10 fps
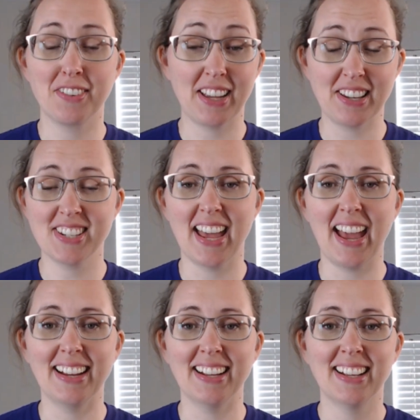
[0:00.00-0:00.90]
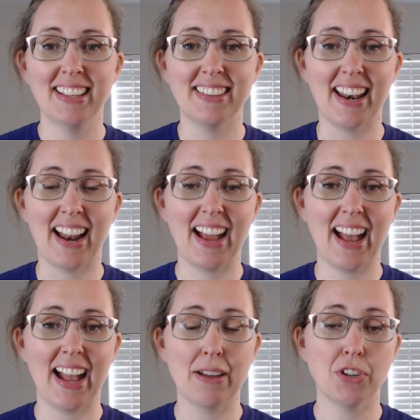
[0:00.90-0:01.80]
can say that I
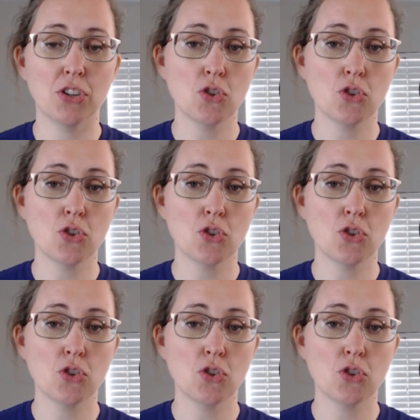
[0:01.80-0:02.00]
have